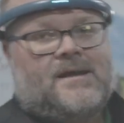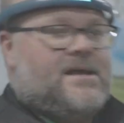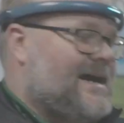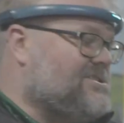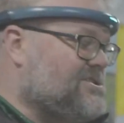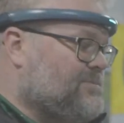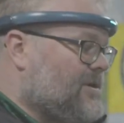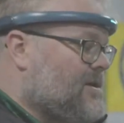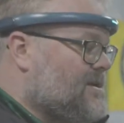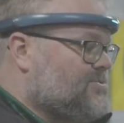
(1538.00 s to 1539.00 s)
I just put it
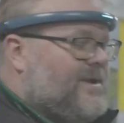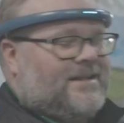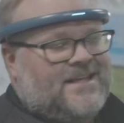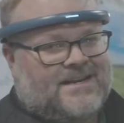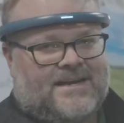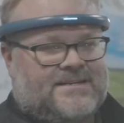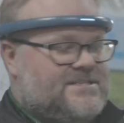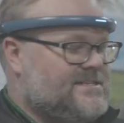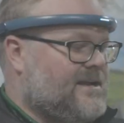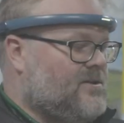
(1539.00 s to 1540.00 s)
on, so we gotta let it kind of
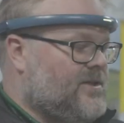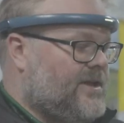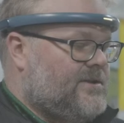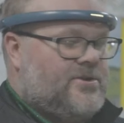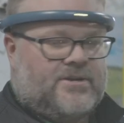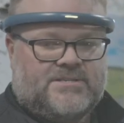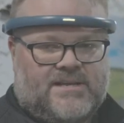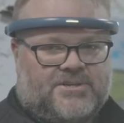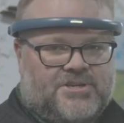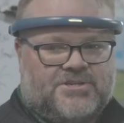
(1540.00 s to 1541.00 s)
settle in. You're gonna see
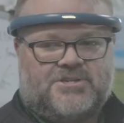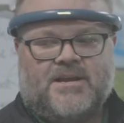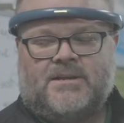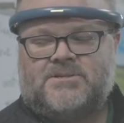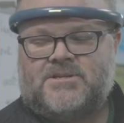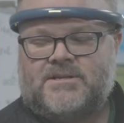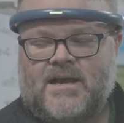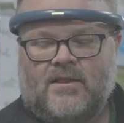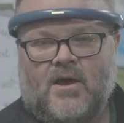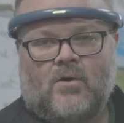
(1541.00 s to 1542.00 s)
it just change to
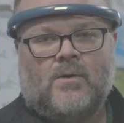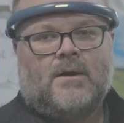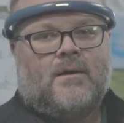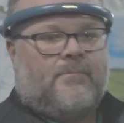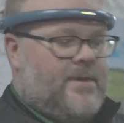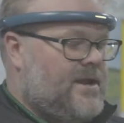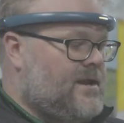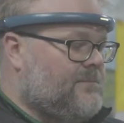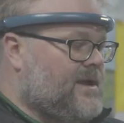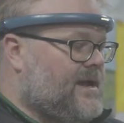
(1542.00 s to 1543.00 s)
yellow, meaning
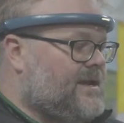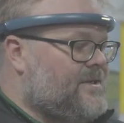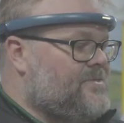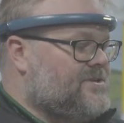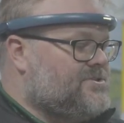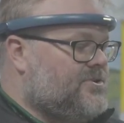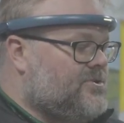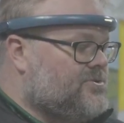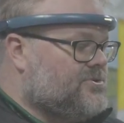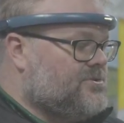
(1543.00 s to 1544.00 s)
I'm kind of in this
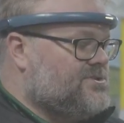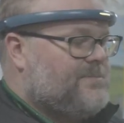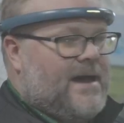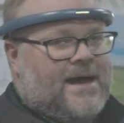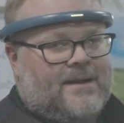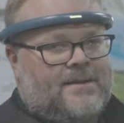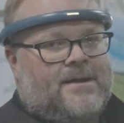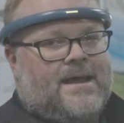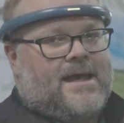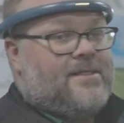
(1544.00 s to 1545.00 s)
neutral spot,
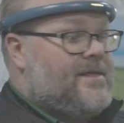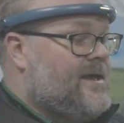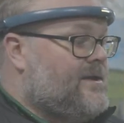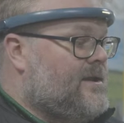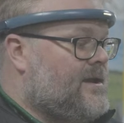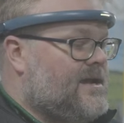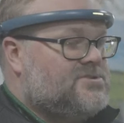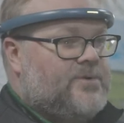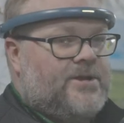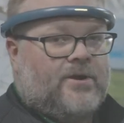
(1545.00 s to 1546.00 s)
and then as
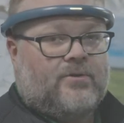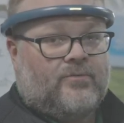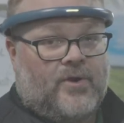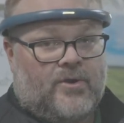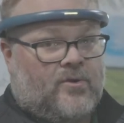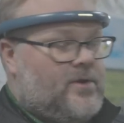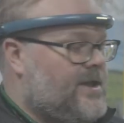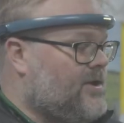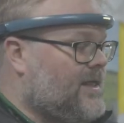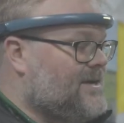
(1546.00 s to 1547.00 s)
we go through,
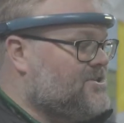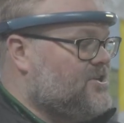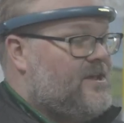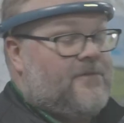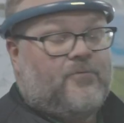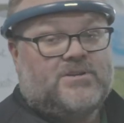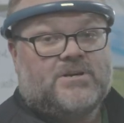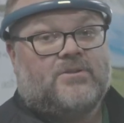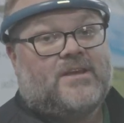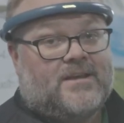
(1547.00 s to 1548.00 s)
it'll actually, if we
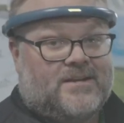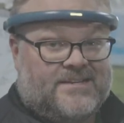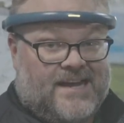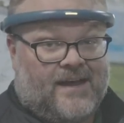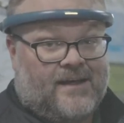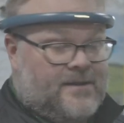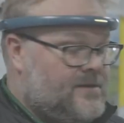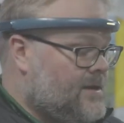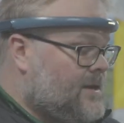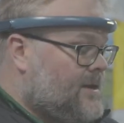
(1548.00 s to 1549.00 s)
start thinking a ton
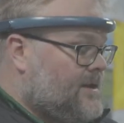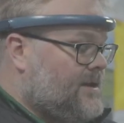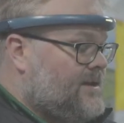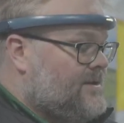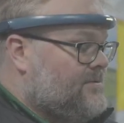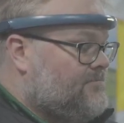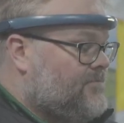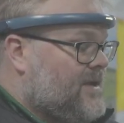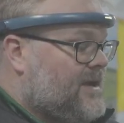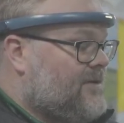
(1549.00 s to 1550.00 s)
and getting
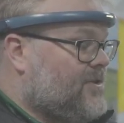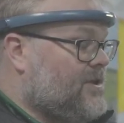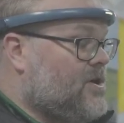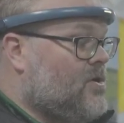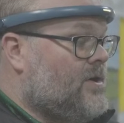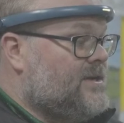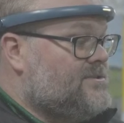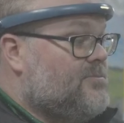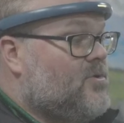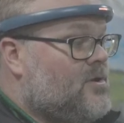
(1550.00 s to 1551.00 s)
kind of everything going, and
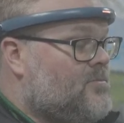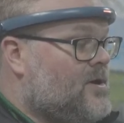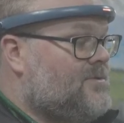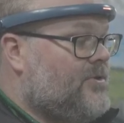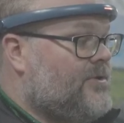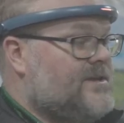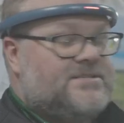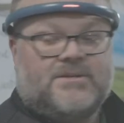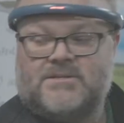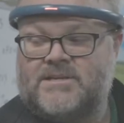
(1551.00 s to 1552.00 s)
the more and more I'm doing this, you
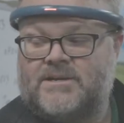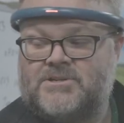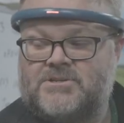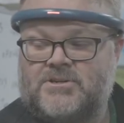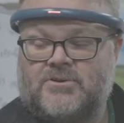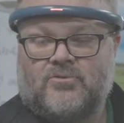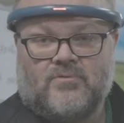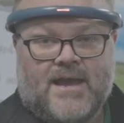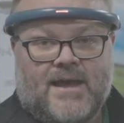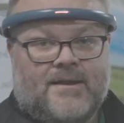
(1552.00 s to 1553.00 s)
can see it just turned to
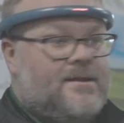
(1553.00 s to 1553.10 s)
red.